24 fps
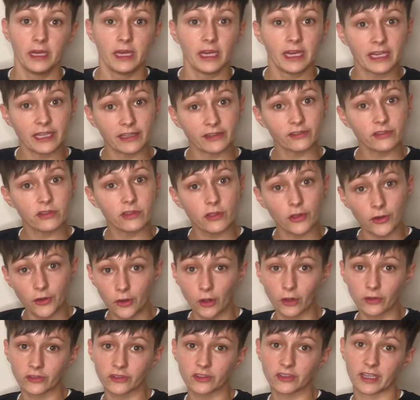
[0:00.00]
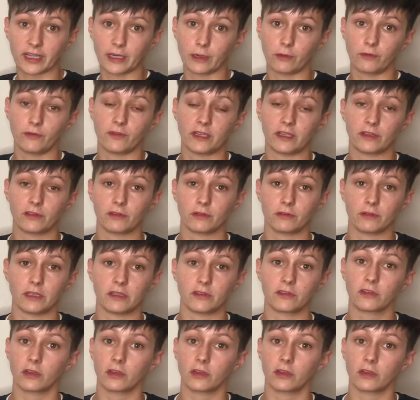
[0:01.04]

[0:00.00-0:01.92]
is the non-scale victories.